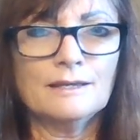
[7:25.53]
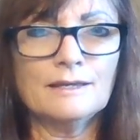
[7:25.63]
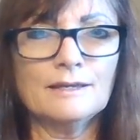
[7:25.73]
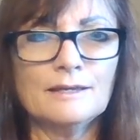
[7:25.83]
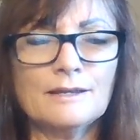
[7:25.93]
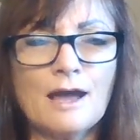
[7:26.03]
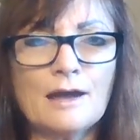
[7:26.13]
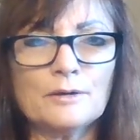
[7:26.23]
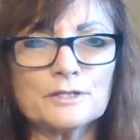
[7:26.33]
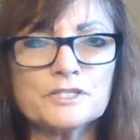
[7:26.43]
in
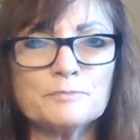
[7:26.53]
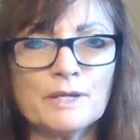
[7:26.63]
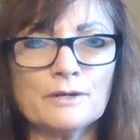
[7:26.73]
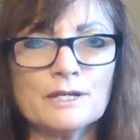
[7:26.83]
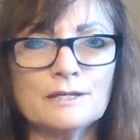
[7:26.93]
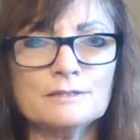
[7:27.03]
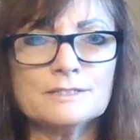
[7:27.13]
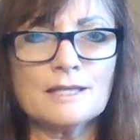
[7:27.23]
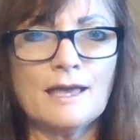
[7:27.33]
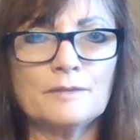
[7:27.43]
our
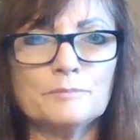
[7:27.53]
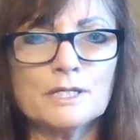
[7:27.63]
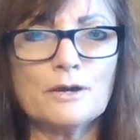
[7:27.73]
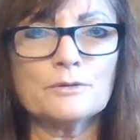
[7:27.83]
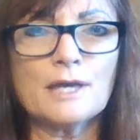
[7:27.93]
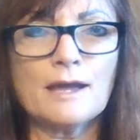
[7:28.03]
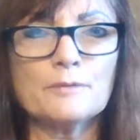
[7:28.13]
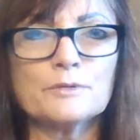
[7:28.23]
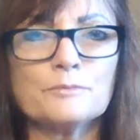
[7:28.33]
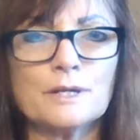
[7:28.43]
experience and be okay
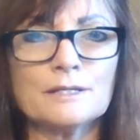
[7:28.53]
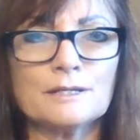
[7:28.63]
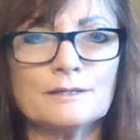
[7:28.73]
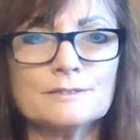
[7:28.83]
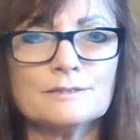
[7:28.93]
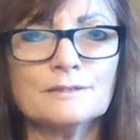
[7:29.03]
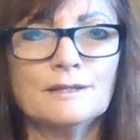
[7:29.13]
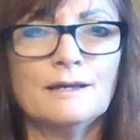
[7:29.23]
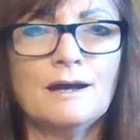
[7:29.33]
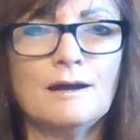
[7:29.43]
with what is?
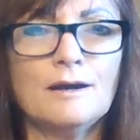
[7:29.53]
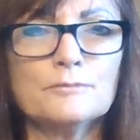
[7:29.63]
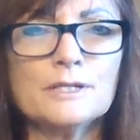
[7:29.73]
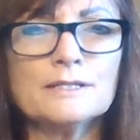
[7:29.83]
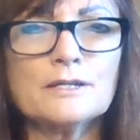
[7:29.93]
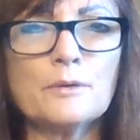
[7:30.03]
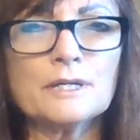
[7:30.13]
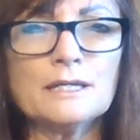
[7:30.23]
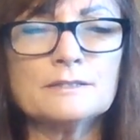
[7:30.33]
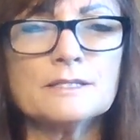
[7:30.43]
Uh, really
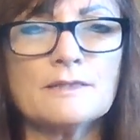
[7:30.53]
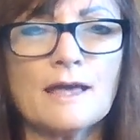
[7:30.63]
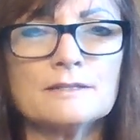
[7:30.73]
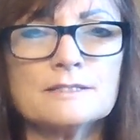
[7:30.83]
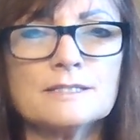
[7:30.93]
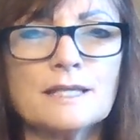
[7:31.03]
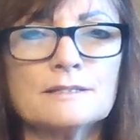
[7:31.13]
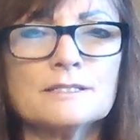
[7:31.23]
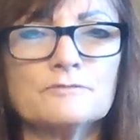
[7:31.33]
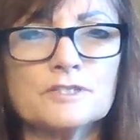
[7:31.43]
going into that
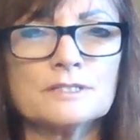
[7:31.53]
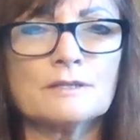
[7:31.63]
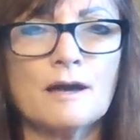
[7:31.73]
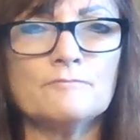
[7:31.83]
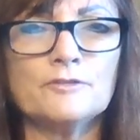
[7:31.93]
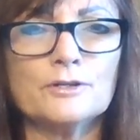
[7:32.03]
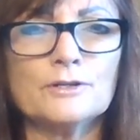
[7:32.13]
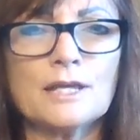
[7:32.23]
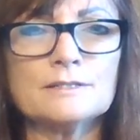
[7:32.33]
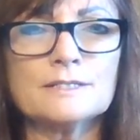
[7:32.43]
sense of
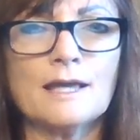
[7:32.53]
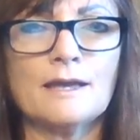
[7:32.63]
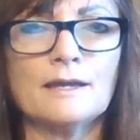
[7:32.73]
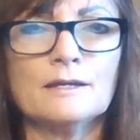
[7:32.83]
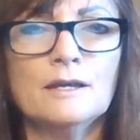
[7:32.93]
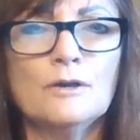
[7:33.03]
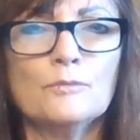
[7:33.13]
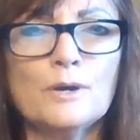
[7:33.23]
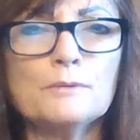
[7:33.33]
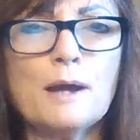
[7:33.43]
discomfort and saying,
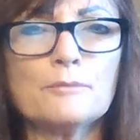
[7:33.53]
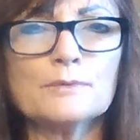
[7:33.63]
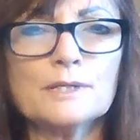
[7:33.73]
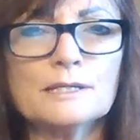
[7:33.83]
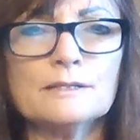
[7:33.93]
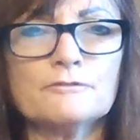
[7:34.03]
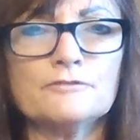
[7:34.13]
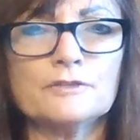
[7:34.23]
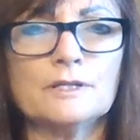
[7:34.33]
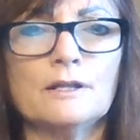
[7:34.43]
what do I really
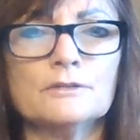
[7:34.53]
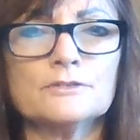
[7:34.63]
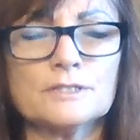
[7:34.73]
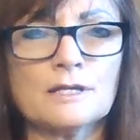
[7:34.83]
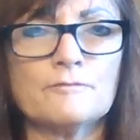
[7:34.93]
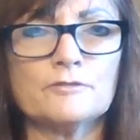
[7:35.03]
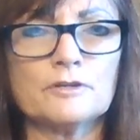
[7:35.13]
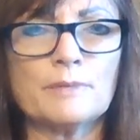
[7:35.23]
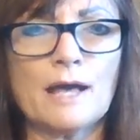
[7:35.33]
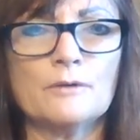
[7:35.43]
feel discomfort
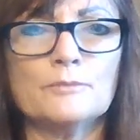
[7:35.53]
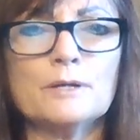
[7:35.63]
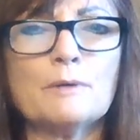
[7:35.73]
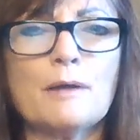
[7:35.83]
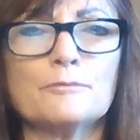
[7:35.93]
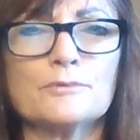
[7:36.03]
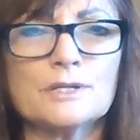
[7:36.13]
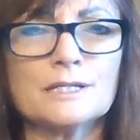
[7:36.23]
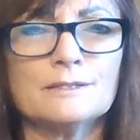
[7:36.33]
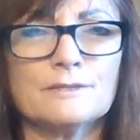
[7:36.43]
about? What do I
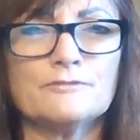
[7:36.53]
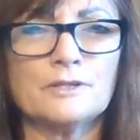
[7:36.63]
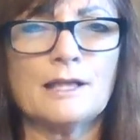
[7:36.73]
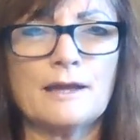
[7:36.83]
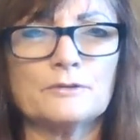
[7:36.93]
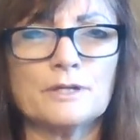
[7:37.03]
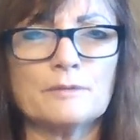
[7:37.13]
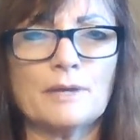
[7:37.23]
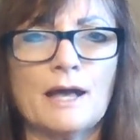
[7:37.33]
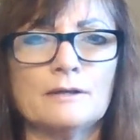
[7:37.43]
really feel angry
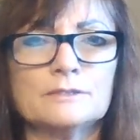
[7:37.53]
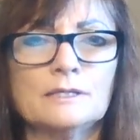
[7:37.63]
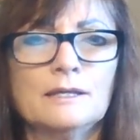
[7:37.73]
about?